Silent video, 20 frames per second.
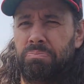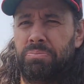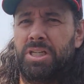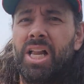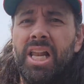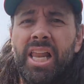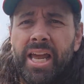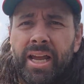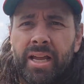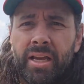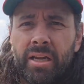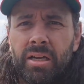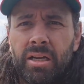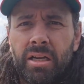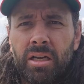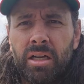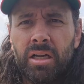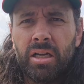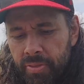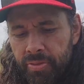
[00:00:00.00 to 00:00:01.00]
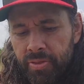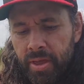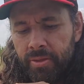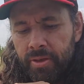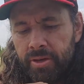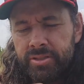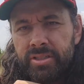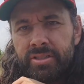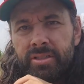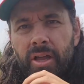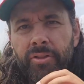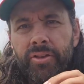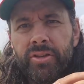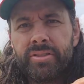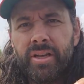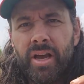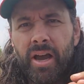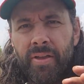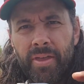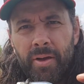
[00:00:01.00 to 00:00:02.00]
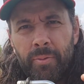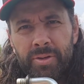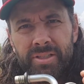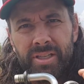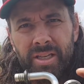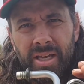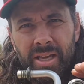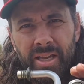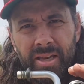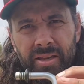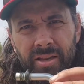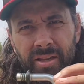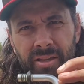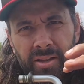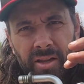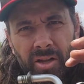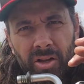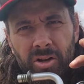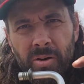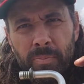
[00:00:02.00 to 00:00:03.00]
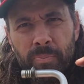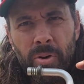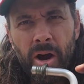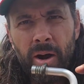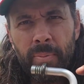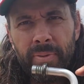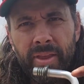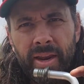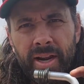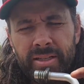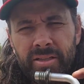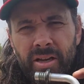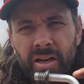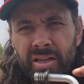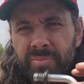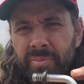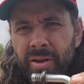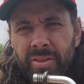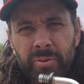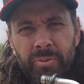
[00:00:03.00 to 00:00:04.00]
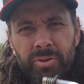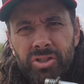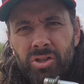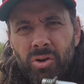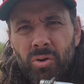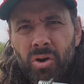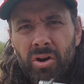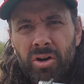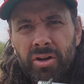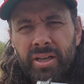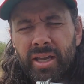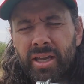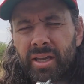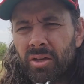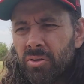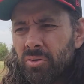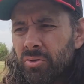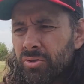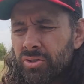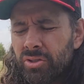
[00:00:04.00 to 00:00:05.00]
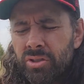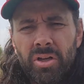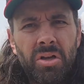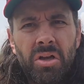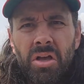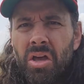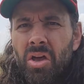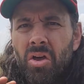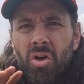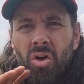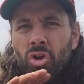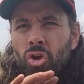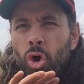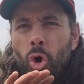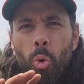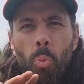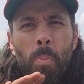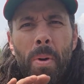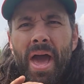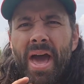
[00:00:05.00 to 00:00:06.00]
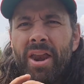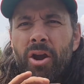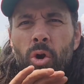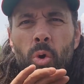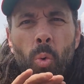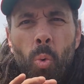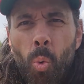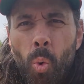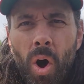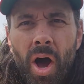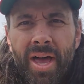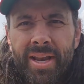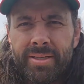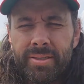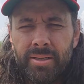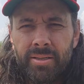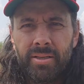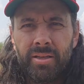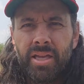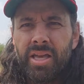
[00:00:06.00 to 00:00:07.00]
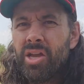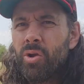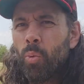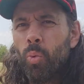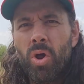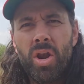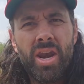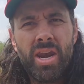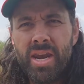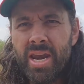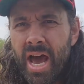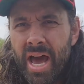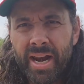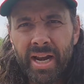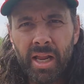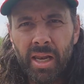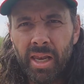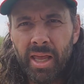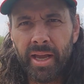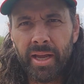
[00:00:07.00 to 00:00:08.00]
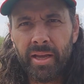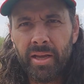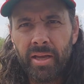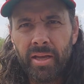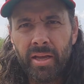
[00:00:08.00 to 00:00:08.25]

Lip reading: Click. But then there's this other side that was in the little compartment that I talked about that was so hard to get loose. No matter what, it would not click.